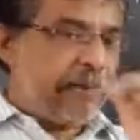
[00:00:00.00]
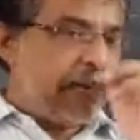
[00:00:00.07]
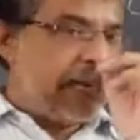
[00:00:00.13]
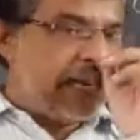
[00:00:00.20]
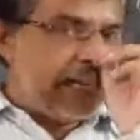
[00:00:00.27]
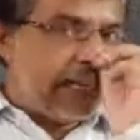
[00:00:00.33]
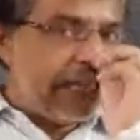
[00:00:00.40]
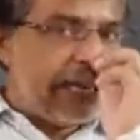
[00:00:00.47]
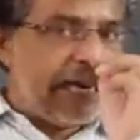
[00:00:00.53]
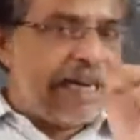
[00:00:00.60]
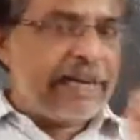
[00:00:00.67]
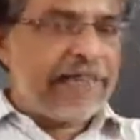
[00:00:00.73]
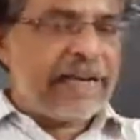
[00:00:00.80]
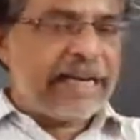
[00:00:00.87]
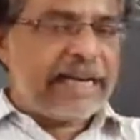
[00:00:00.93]
getting
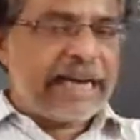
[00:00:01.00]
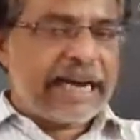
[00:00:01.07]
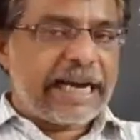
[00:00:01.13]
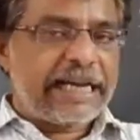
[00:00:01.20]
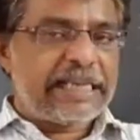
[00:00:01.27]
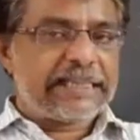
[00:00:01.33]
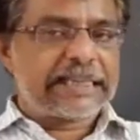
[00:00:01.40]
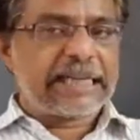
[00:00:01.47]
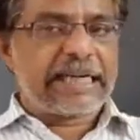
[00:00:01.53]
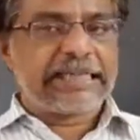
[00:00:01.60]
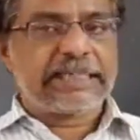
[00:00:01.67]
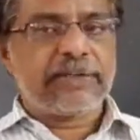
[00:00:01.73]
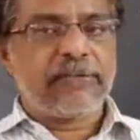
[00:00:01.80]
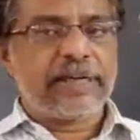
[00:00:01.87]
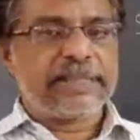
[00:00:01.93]
head when a coin is
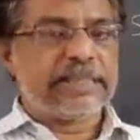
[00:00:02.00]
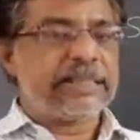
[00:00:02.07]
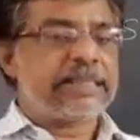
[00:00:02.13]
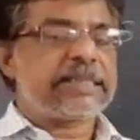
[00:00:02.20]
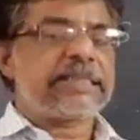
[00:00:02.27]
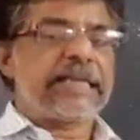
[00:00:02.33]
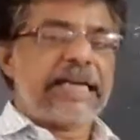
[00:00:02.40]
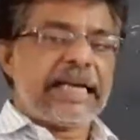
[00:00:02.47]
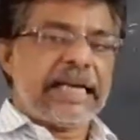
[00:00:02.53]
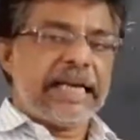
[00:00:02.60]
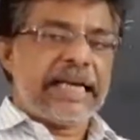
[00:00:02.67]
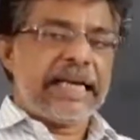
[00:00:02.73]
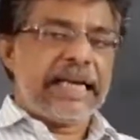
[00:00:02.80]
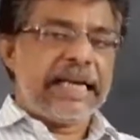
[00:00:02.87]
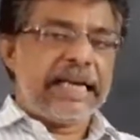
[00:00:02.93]
tossed once
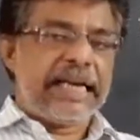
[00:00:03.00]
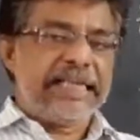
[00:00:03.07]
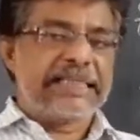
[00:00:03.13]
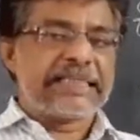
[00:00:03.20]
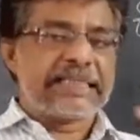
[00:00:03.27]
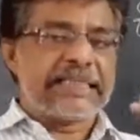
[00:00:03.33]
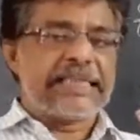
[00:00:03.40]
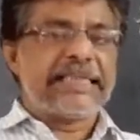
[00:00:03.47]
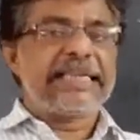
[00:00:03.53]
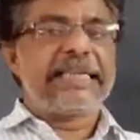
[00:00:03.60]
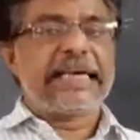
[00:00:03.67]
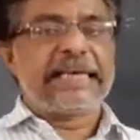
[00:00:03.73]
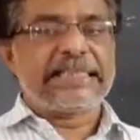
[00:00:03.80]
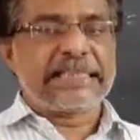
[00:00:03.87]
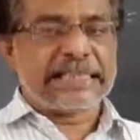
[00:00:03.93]
is treating
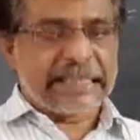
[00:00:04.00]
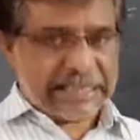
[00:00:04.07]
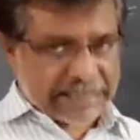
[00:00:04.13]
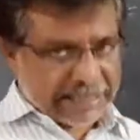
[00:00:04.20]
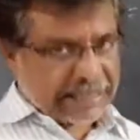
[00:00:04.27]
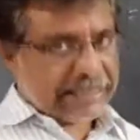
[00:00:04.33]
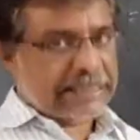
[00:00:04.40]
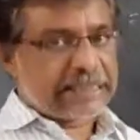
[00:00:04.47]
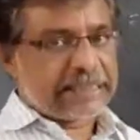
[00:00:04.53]
as a success.